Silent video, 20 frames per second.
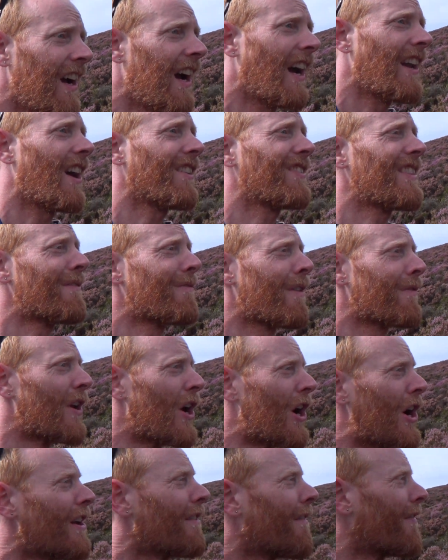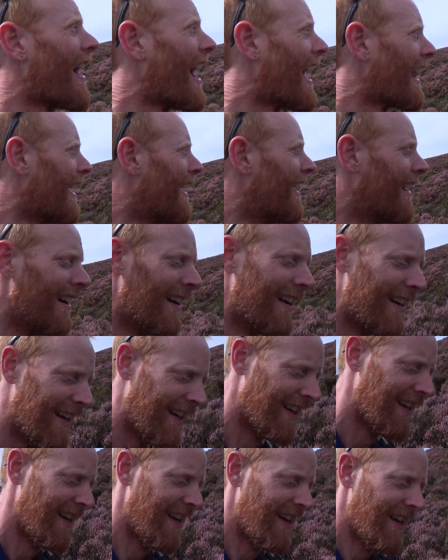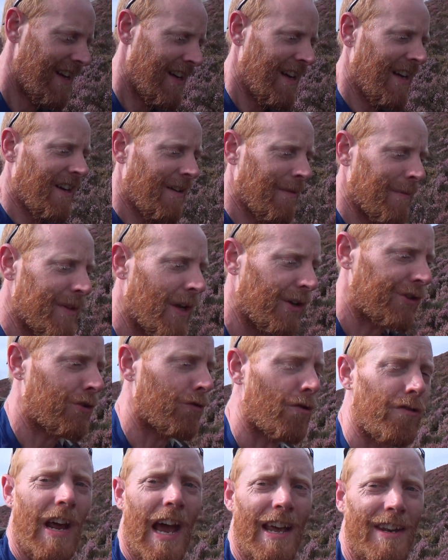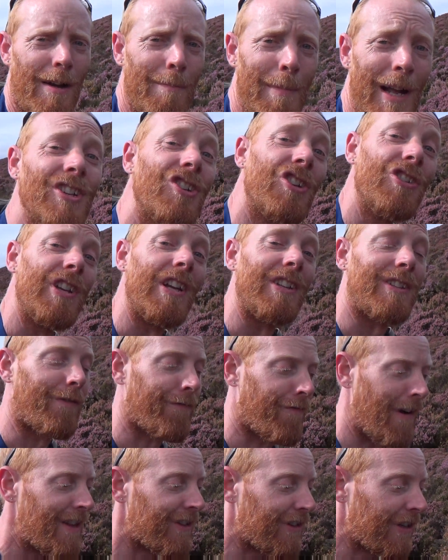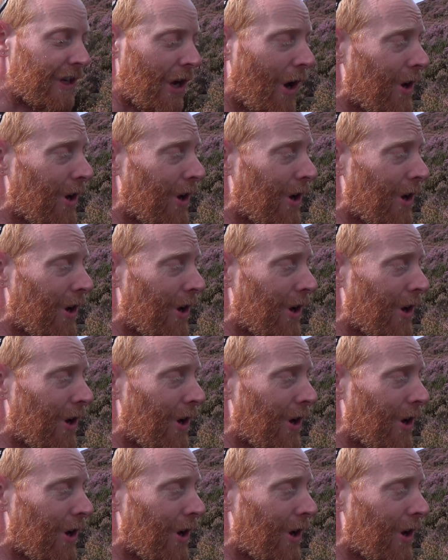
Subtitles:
and I'd never even heard of that. No sooner had I mentioned it to friends and